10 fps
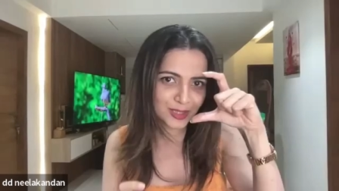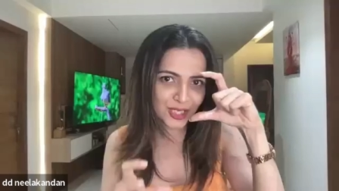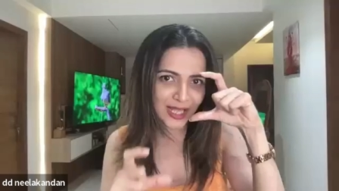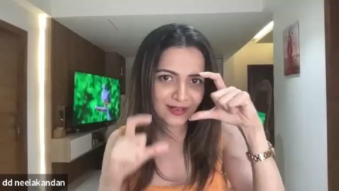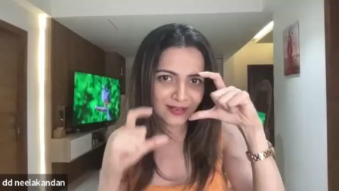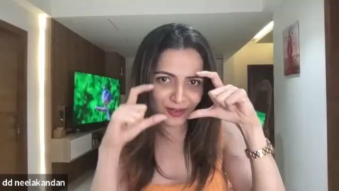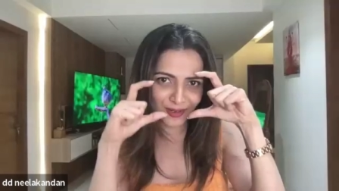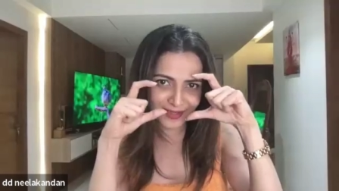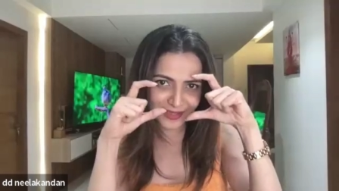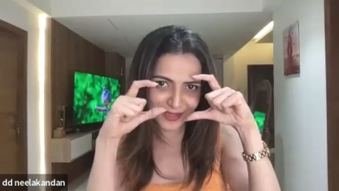much
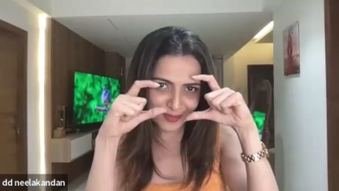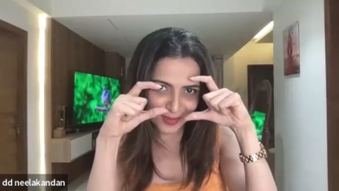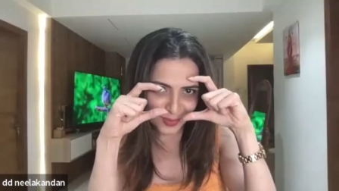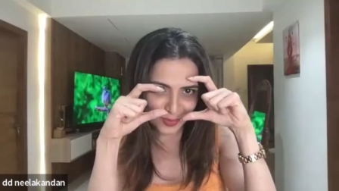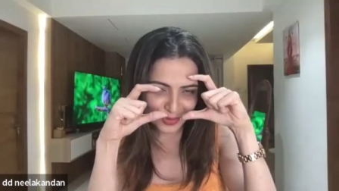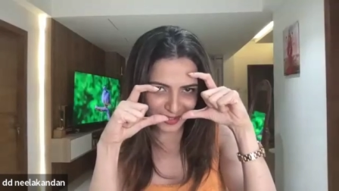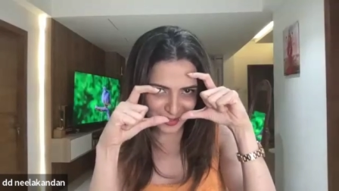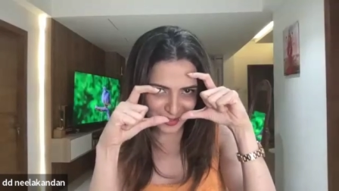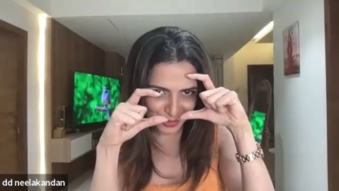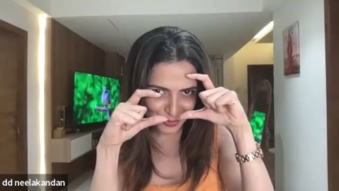alcohol, this
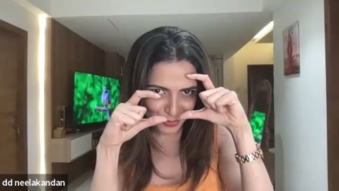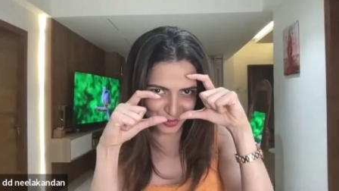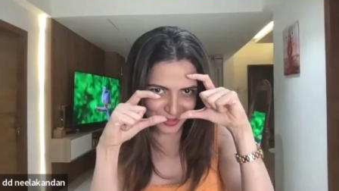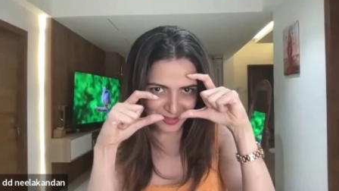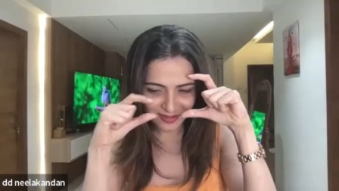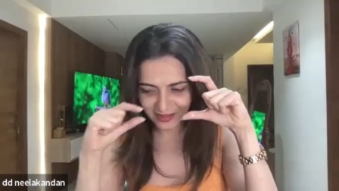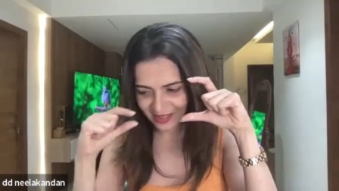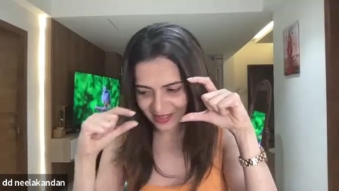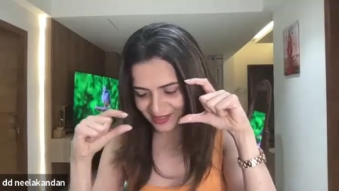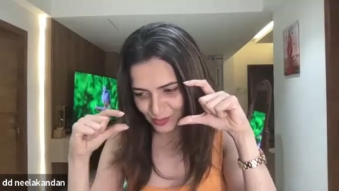much water,
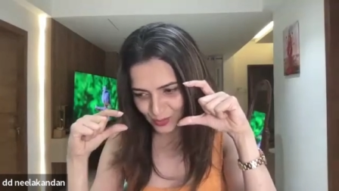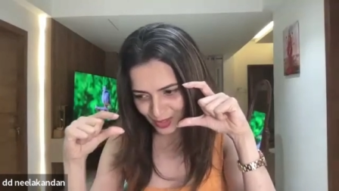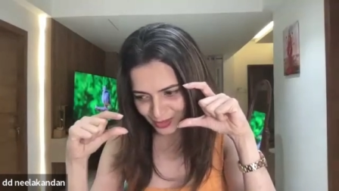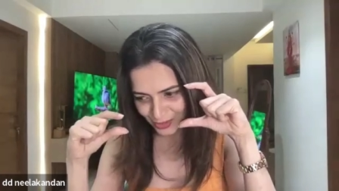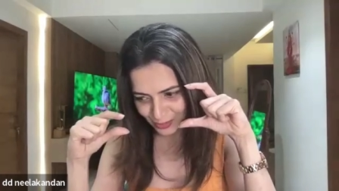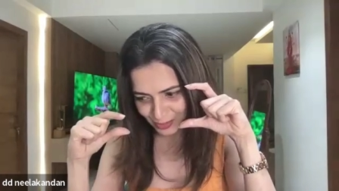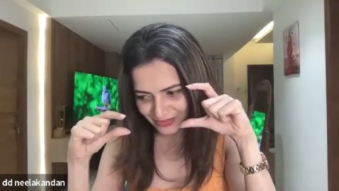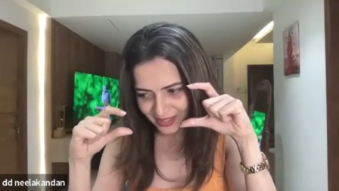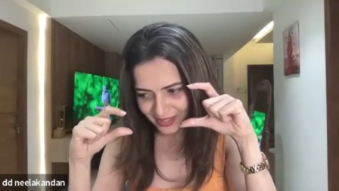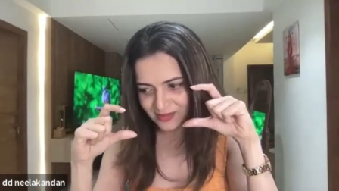and 1 cube
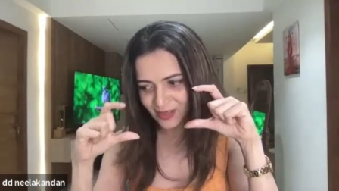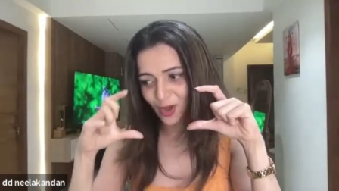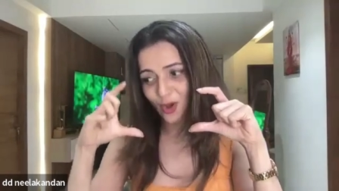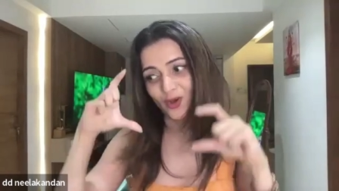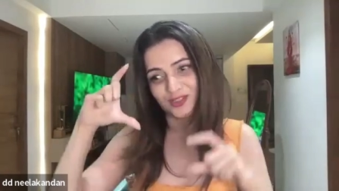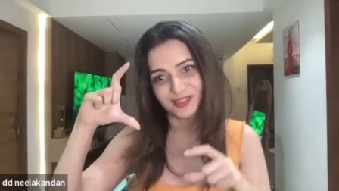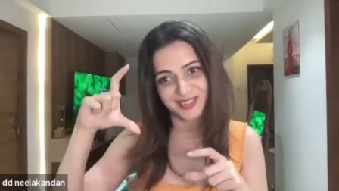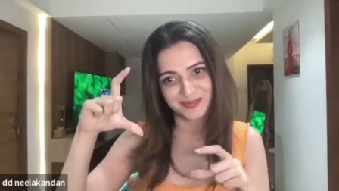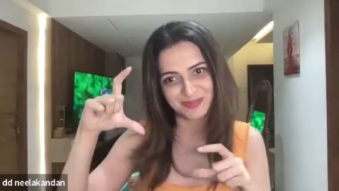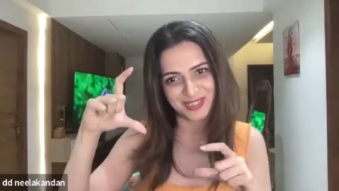of ice, or
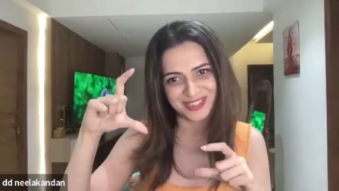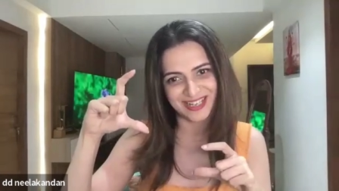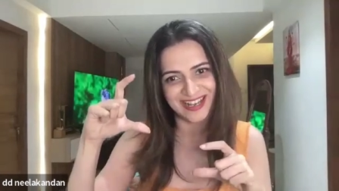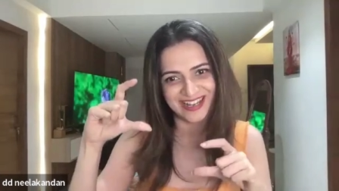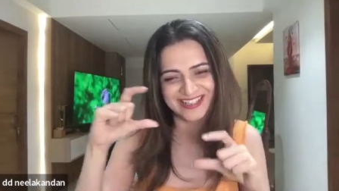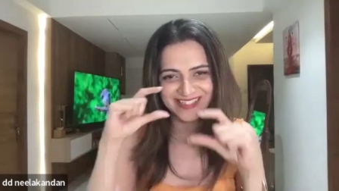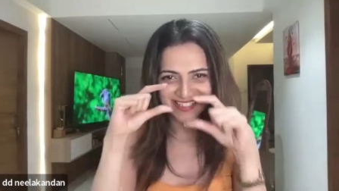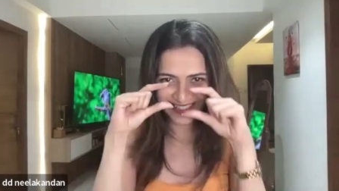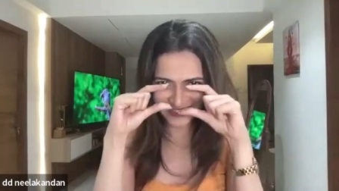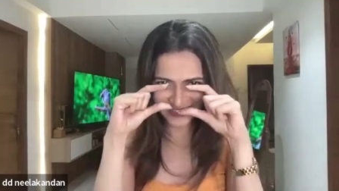this much ice,
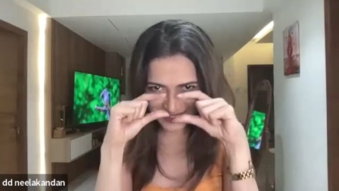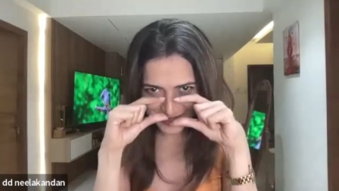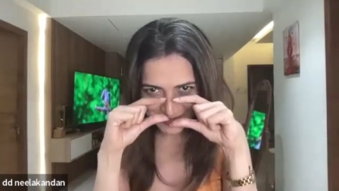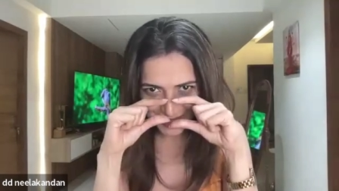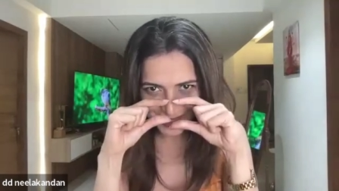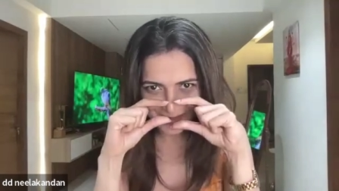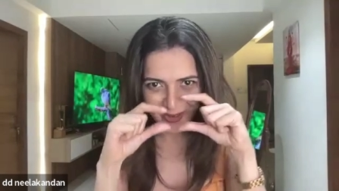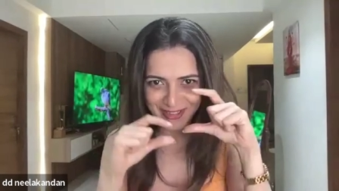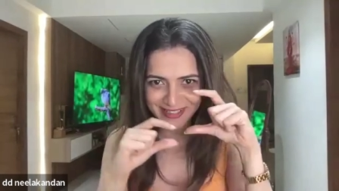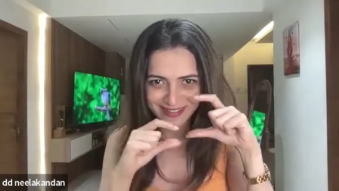this much
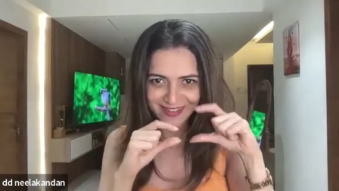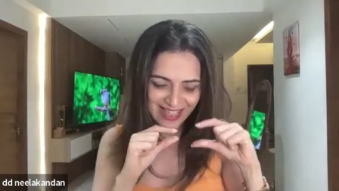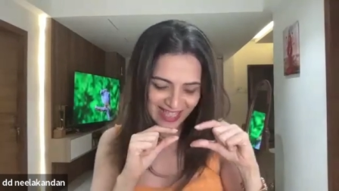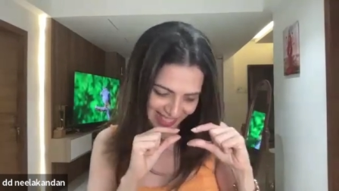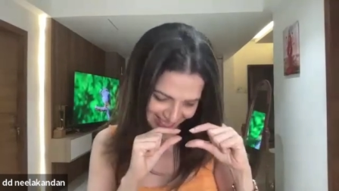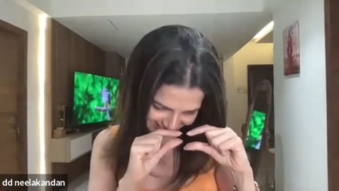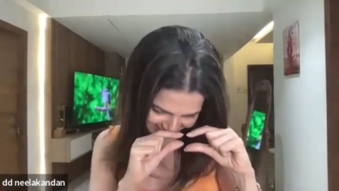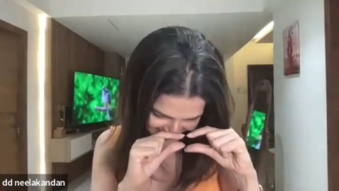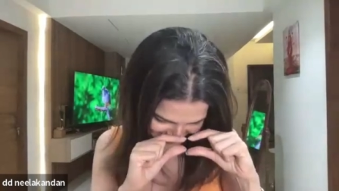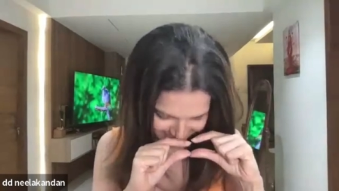water, and
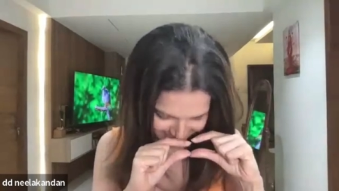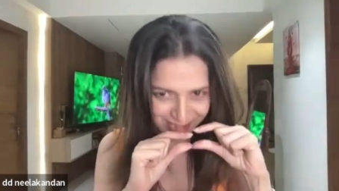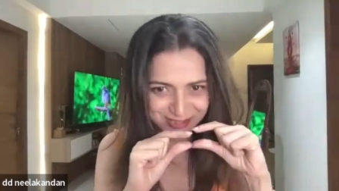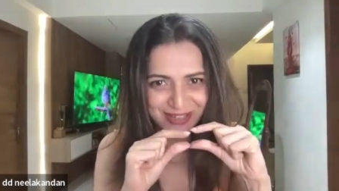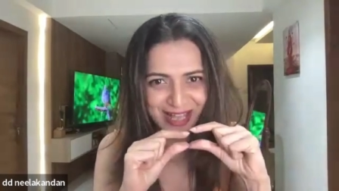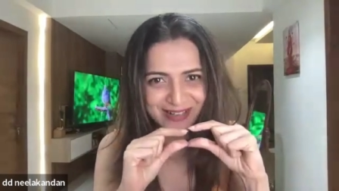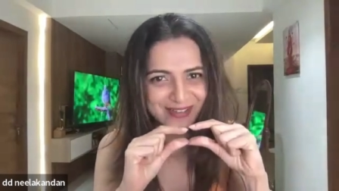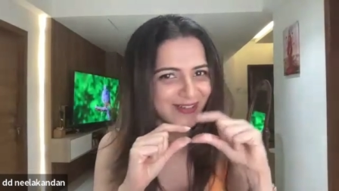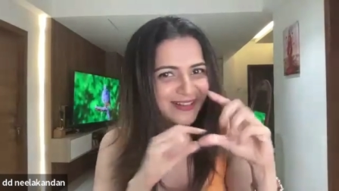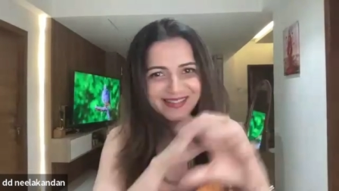this much of
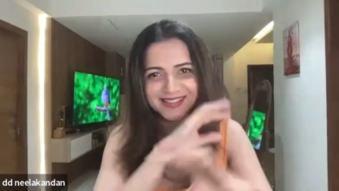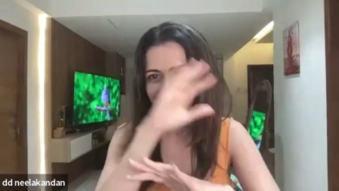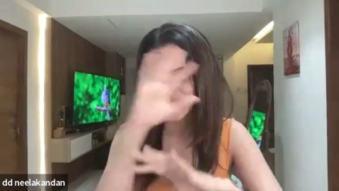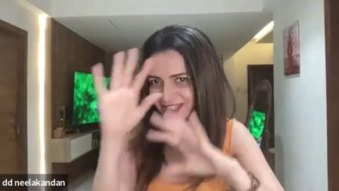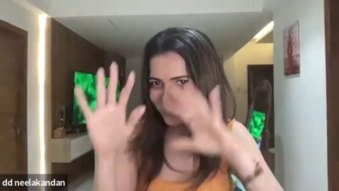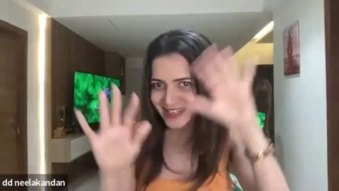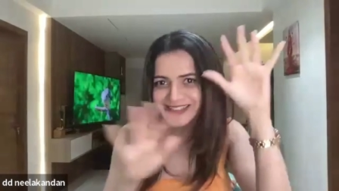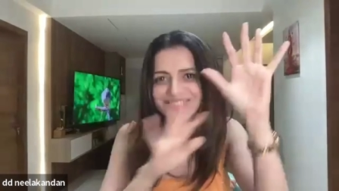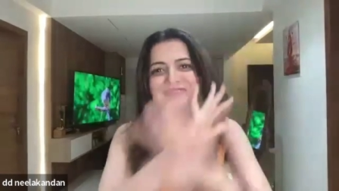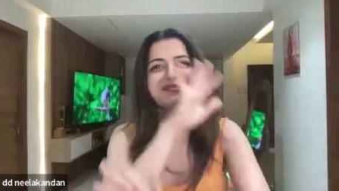alcohol.
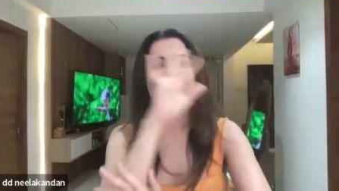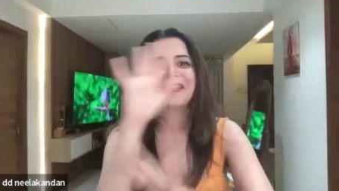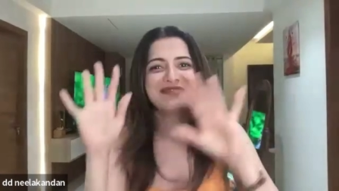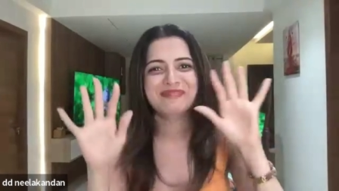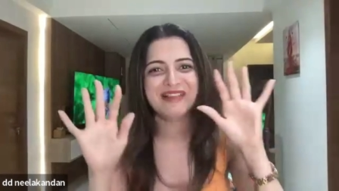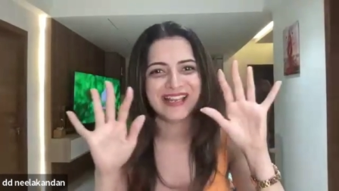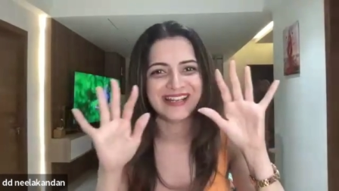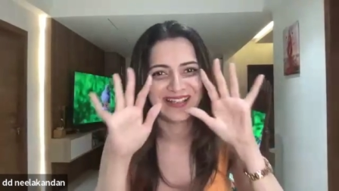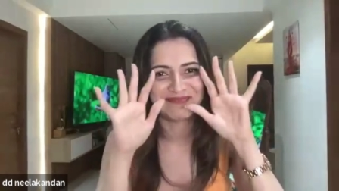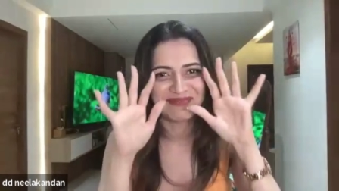Just about the
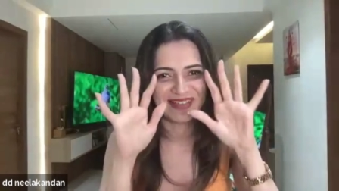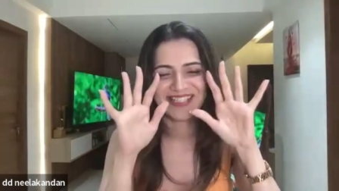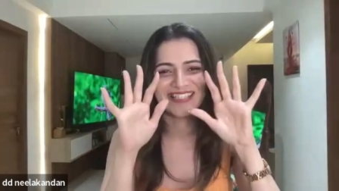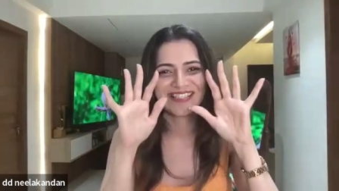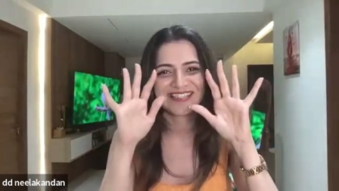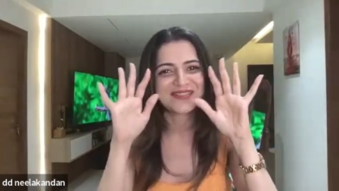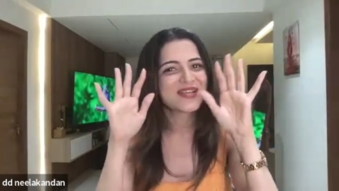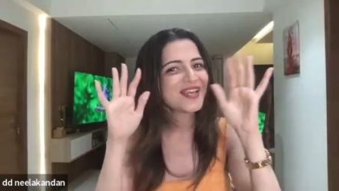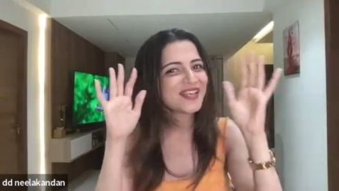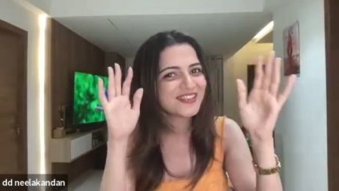blend and mixes.
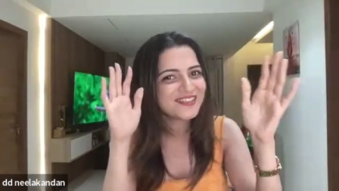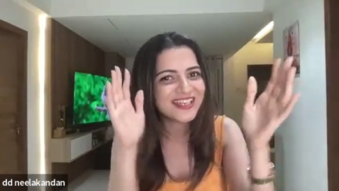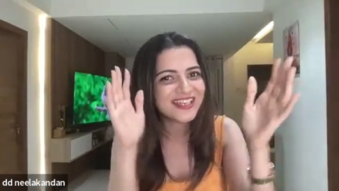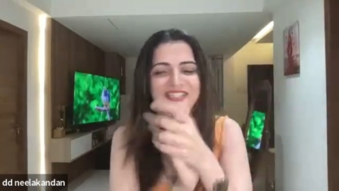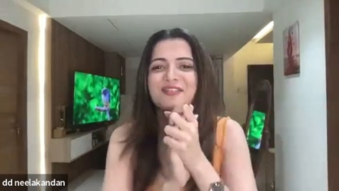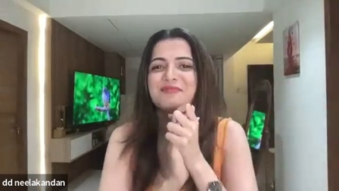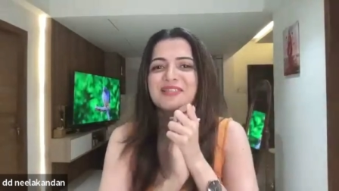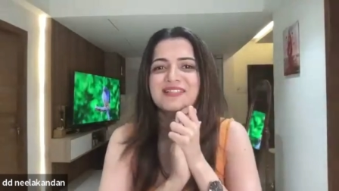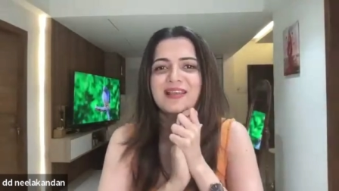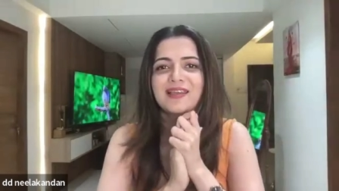You get your
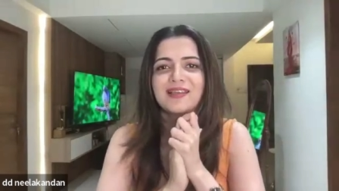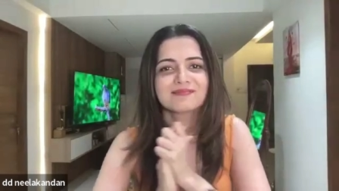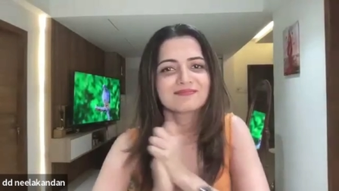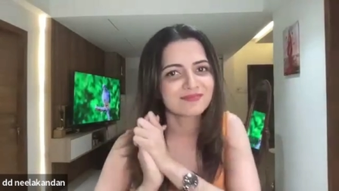mix right,